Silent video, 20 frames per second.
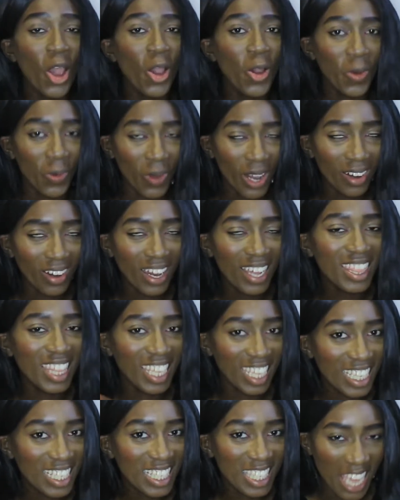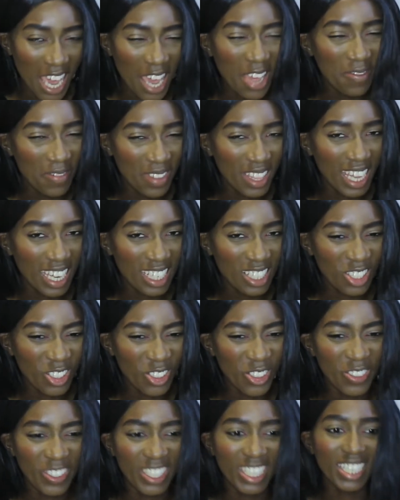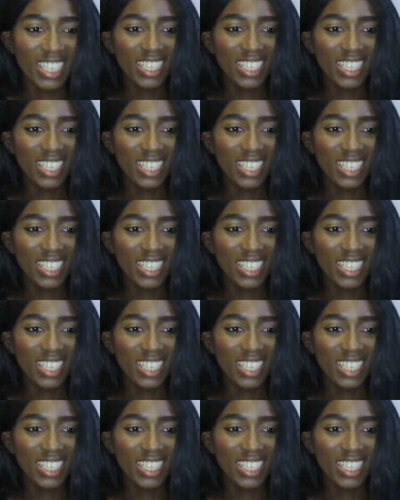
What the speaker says: Well, I think it's time for that story.